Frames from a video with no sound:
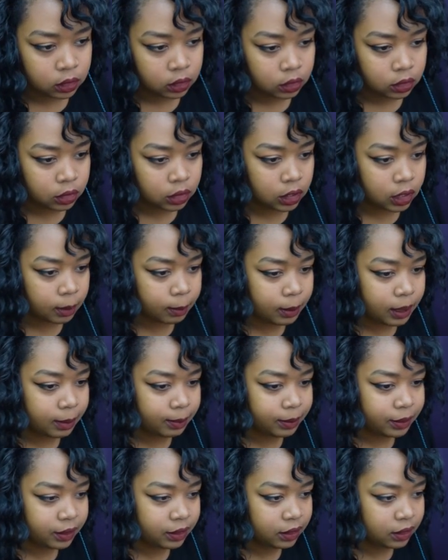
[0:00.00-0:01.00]
Good job,
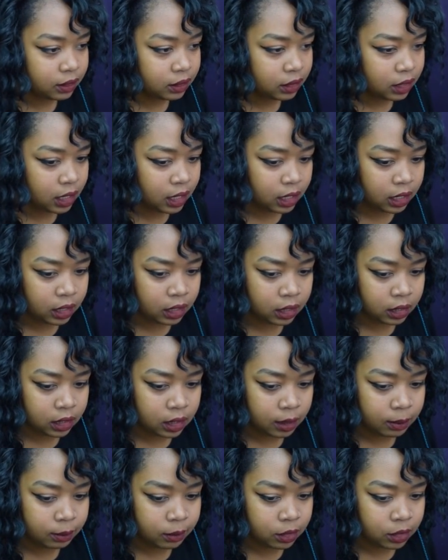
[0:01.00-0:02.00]
pups. And
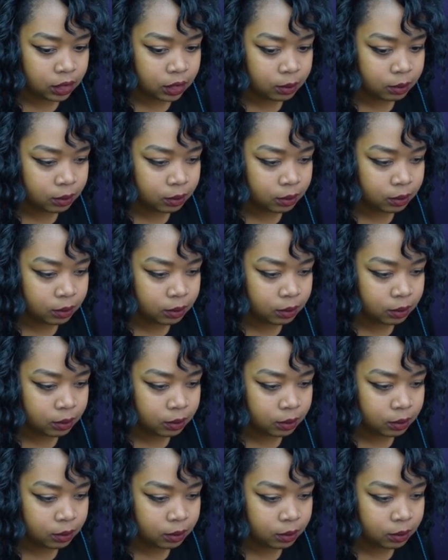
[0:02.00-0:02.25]
I'm gonna